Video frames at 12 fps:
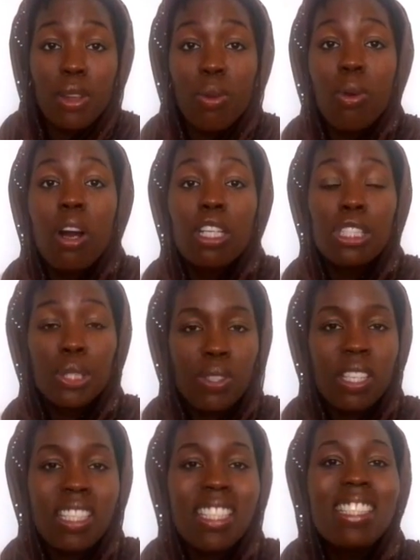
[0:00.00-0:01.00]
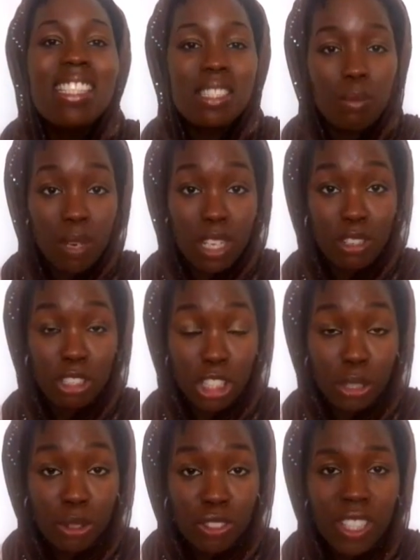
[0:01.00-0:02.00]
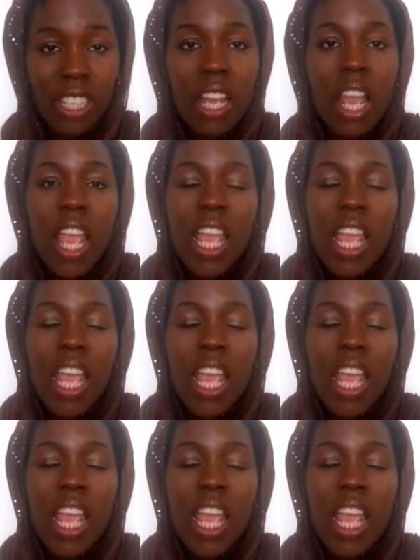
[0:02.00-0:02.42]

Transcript: you are choosing to discipline your children